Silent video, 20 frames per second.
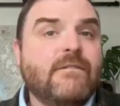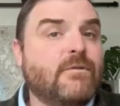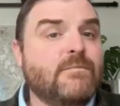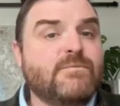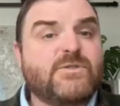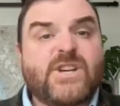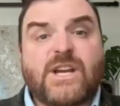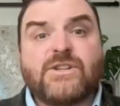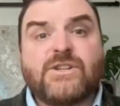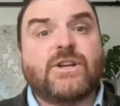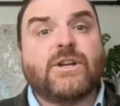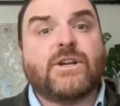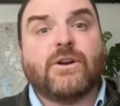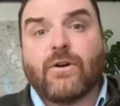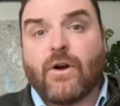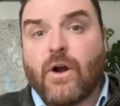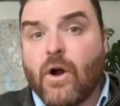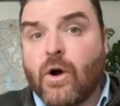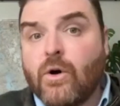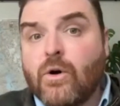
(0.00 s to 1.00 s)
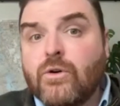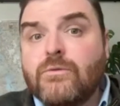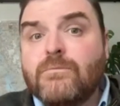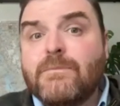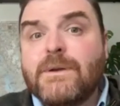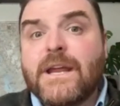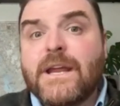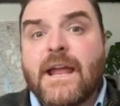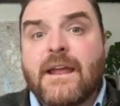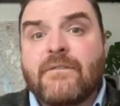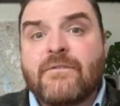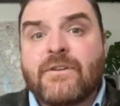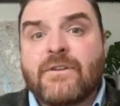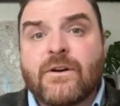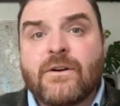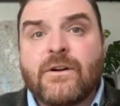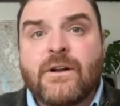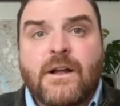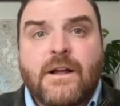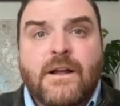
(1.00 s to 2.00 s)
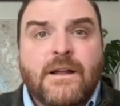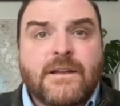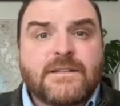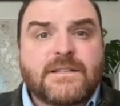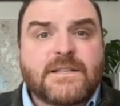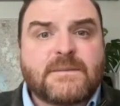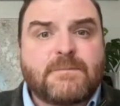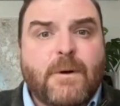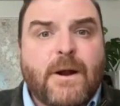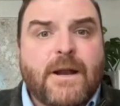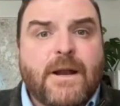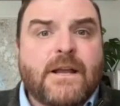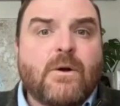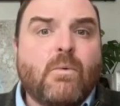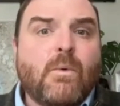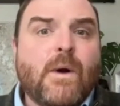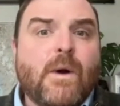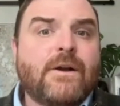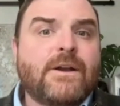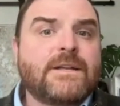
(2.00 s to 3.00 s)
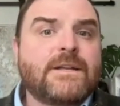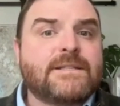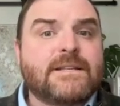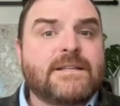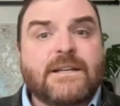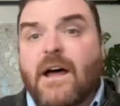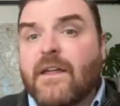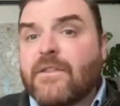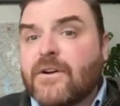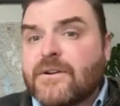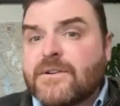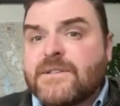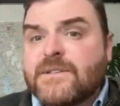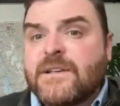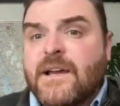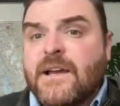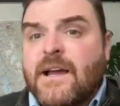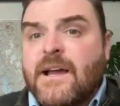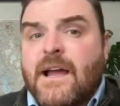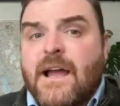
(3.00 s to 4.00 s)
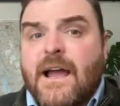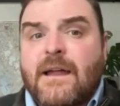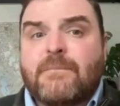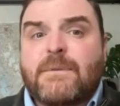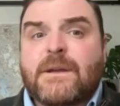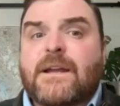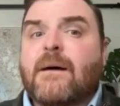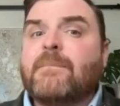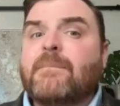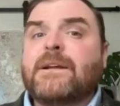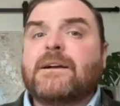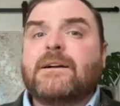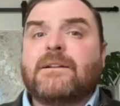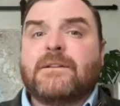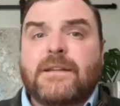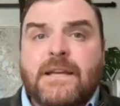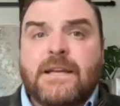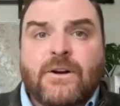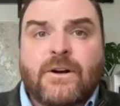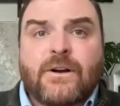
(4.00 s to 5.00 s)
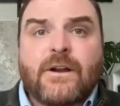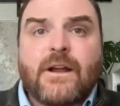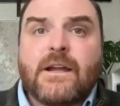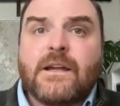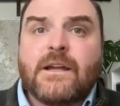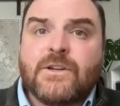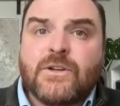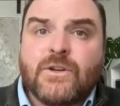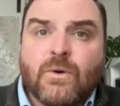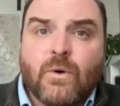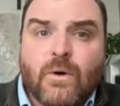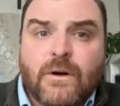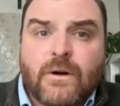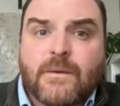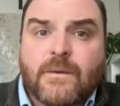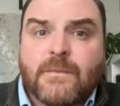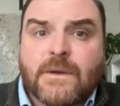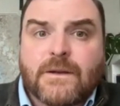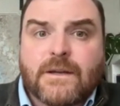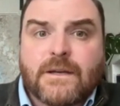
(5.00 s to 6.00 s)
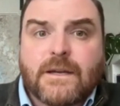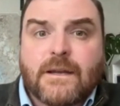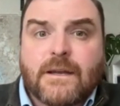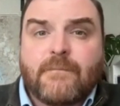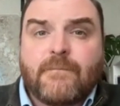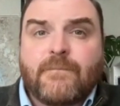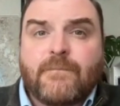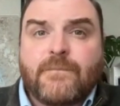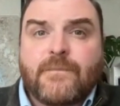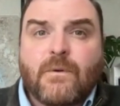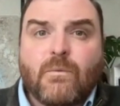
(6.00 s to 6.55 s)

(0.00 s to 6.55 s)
from changing your own behavior to spreading awareness in others and becoming a leader in your community.